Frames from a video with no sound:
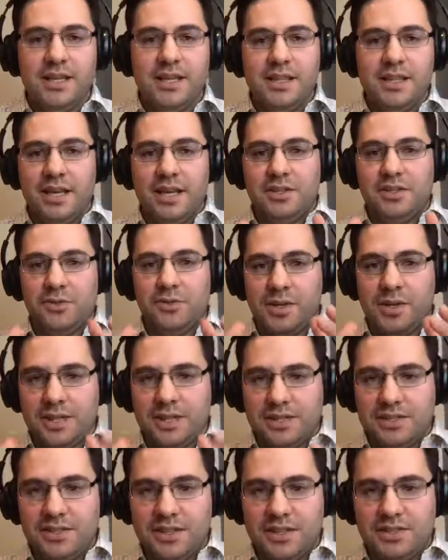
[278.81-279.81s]
then doing
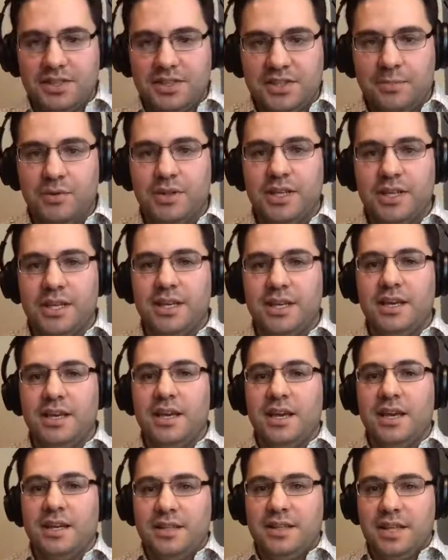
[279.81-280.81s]
listing separately,
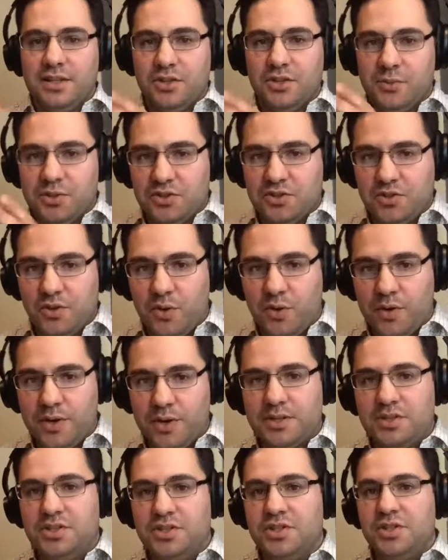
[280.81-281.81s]
then doing
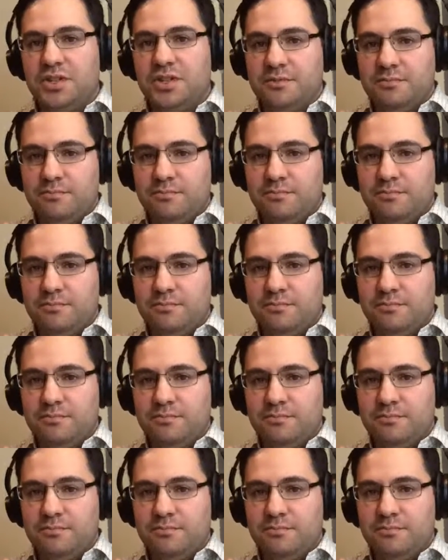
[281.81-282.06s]
storage,